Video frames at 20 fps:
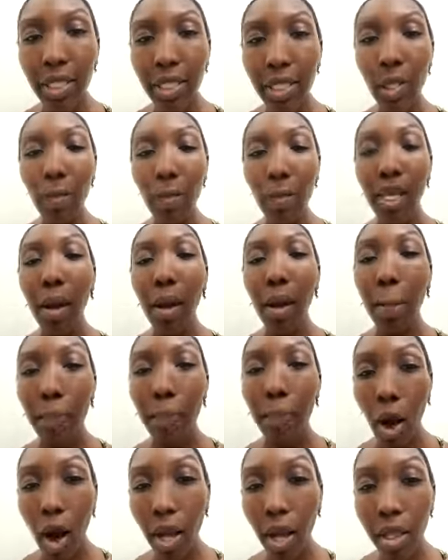to be a
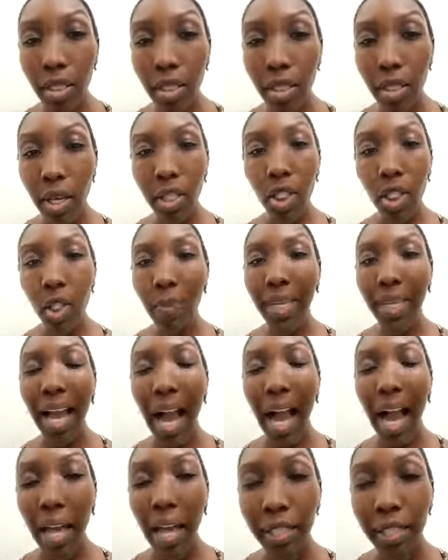boss, to be
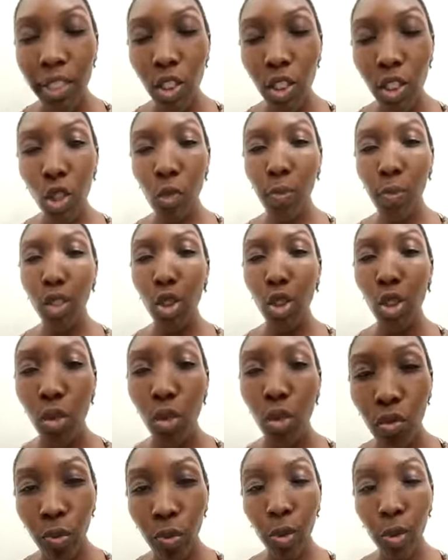honest, to be
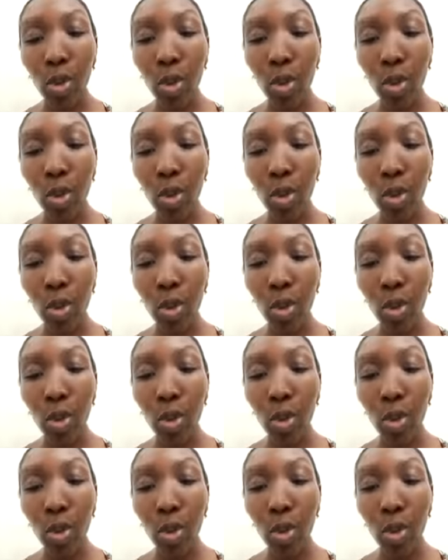truthful,